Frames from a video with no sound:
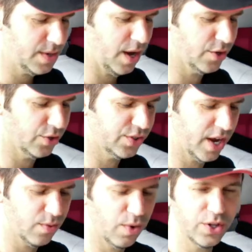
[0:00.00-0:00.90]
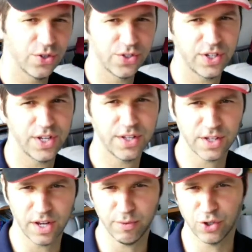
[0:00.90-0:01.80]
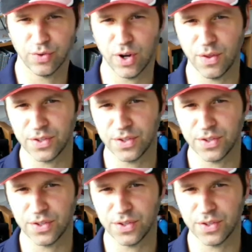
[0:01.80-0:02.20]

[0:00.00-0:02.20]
understand what you're seeing in the imagery on